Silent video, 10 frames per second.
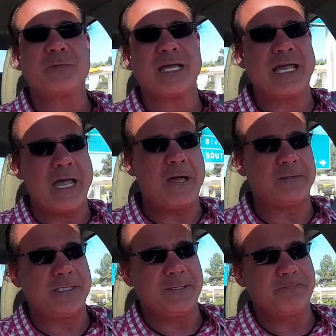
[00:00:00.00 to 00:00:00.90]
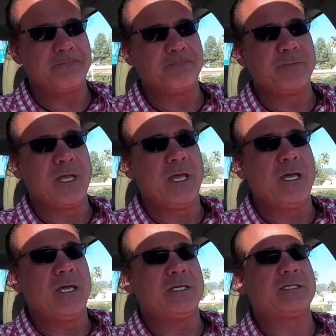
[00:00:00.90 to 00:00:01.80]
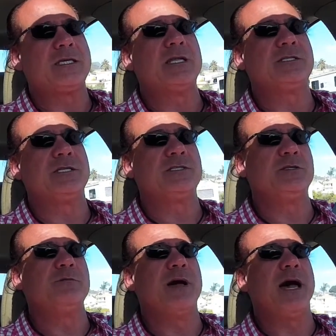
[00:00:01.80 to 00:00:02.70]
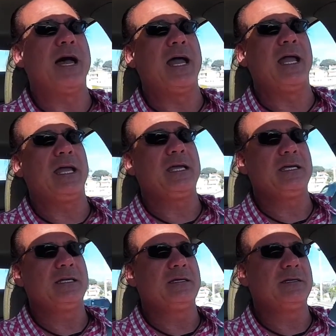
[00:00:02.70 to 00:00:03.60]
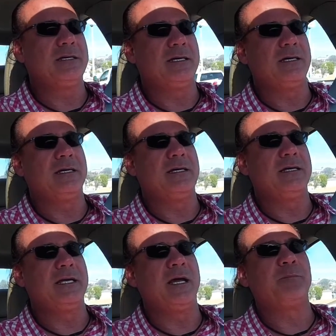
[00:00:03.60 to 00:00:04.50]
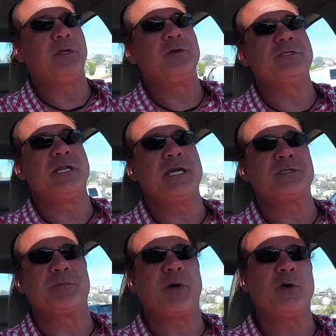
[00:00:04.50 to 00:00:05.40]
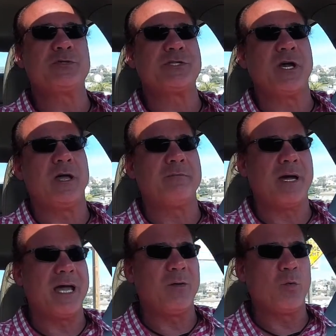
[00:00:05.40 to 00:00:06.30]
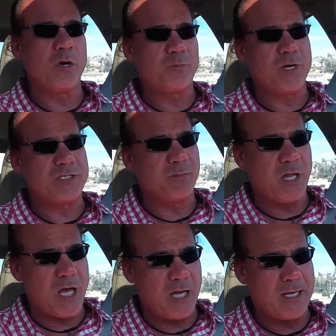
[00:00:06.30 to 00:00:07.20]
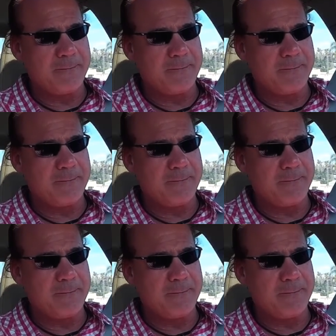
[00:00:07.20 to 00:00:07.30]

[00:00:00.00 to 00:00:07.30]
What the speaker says: account, it sends it to my, it uploads it as a post on my WordPress blog,